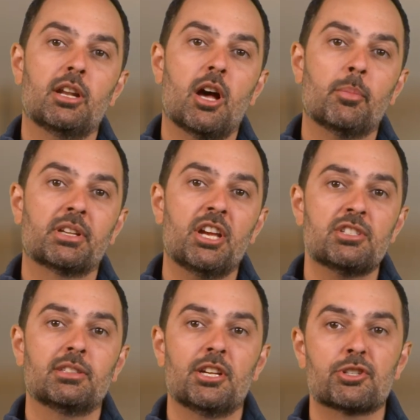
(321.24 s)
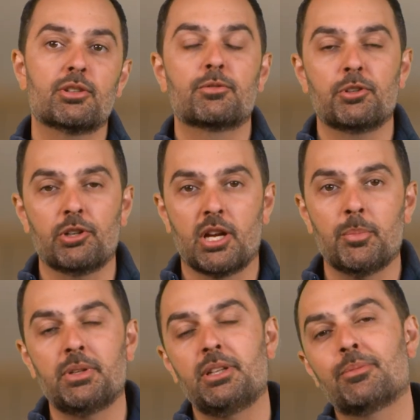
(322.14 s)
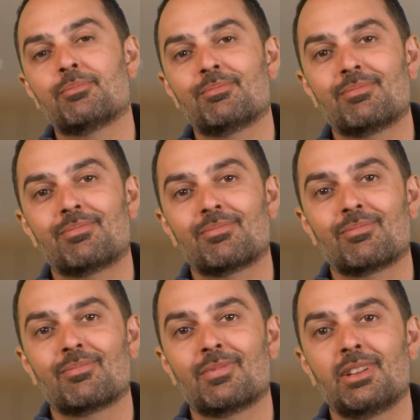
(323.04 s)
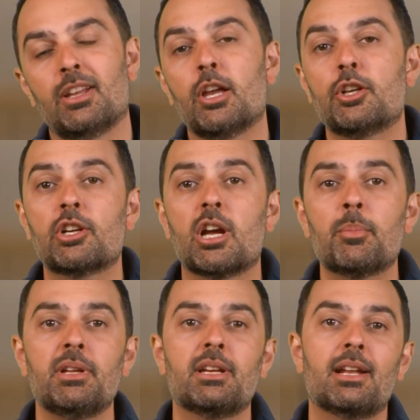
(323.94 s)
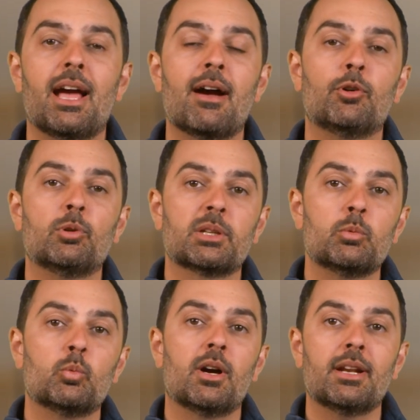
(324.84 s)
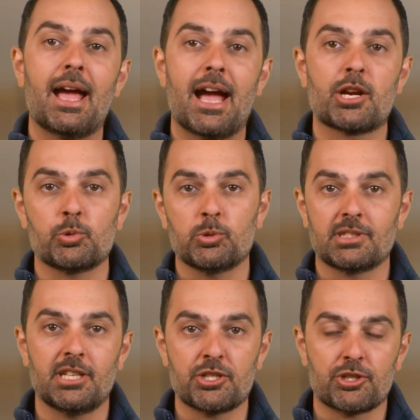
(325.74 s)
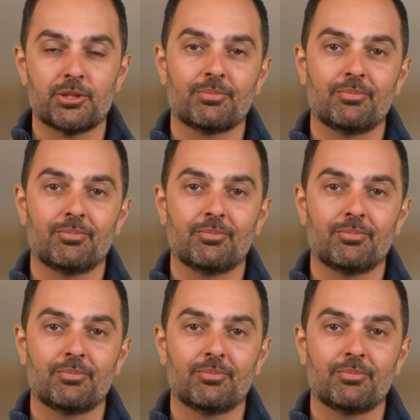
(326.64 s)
and obligation ledger for your company. Your company can have only one actuals ledger.